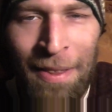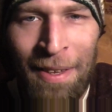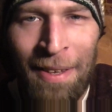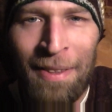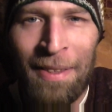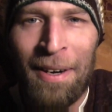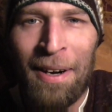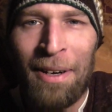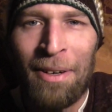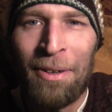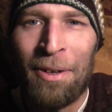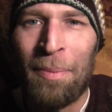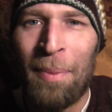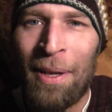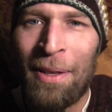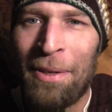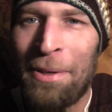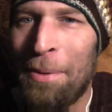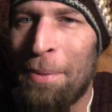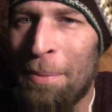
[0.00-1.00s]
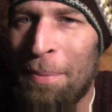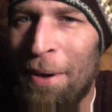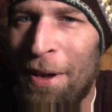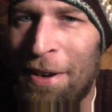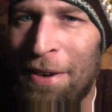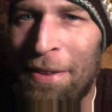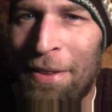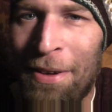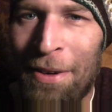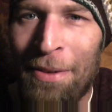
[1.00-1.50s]
thing that I learned about the human
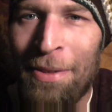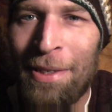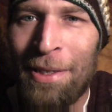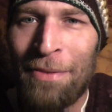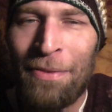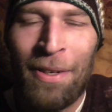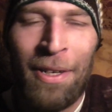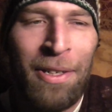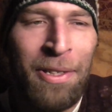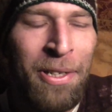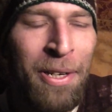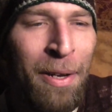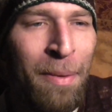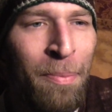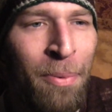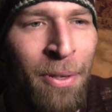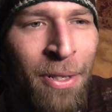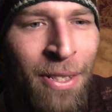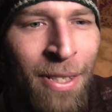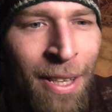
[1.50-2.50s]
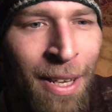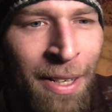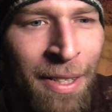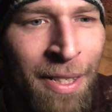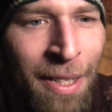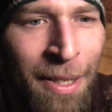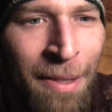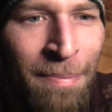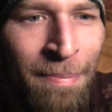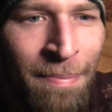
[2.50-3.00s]
body, though, to finish up, was
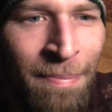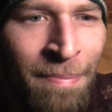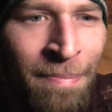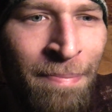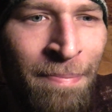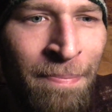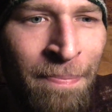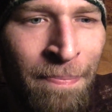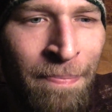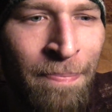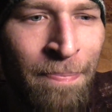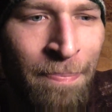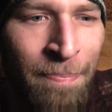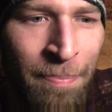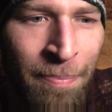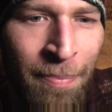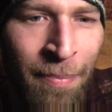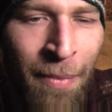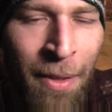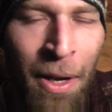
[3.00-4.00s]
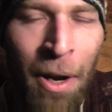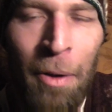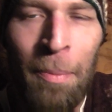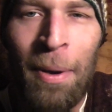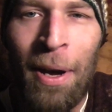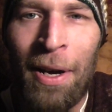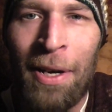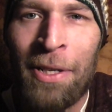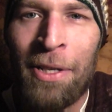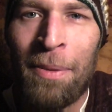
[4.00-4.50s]
that um, our
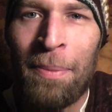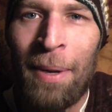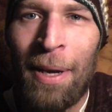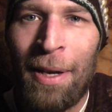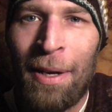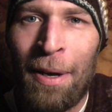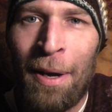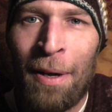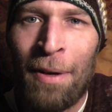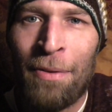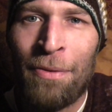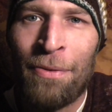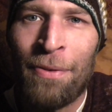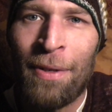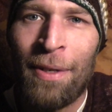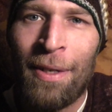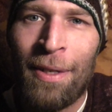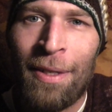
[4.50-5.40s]
bodies are made of,